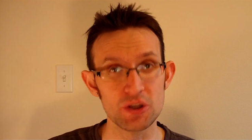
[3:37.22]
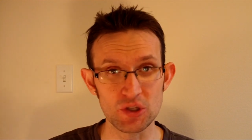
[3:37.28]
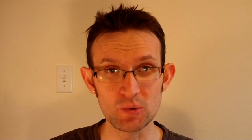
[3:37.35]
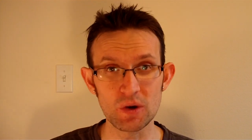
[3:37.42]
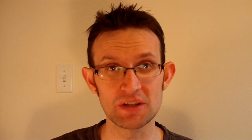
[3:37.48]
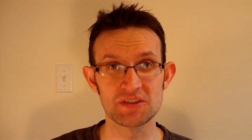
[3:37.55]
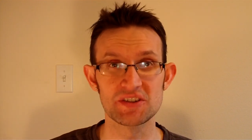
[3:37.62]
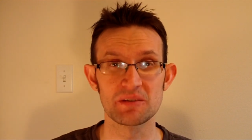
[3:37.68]
you
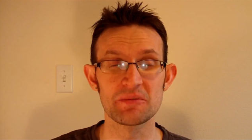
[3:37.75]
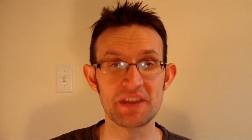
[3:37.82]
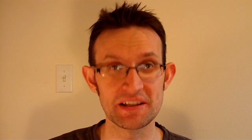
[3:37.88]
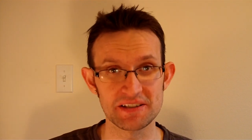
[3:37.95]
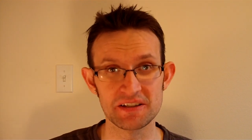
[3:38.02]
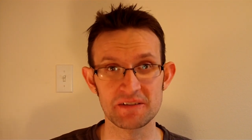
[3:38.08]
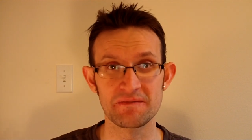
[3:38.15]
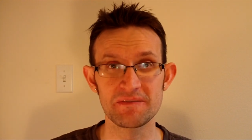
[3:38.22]
want someone
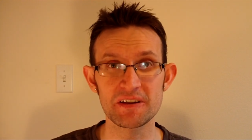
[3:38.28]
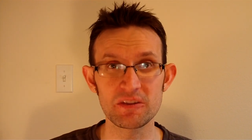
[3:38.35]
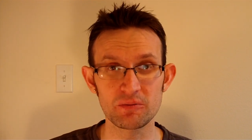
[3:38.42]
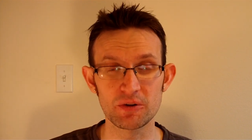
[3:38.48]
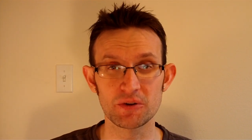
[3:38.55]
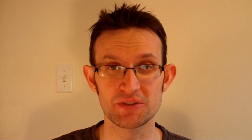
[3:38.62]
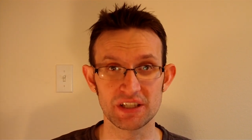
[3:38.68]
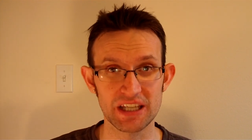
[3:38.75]
that's in the fifth
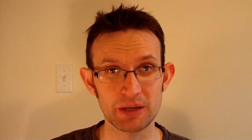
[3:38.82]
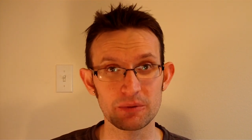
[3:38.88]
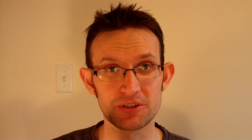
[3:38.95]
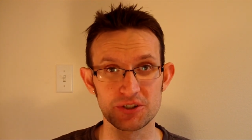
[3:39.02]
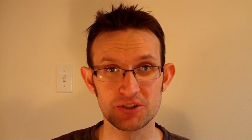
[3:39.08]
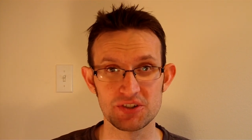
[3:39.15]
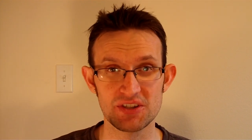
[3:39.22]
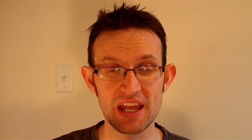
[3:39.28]
row to get
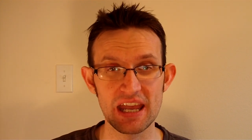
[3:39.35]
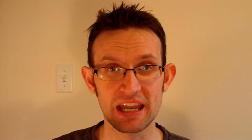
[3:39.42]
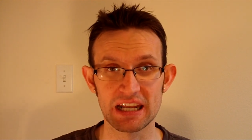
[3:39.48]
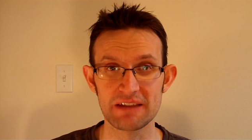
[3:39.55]
what you're saying.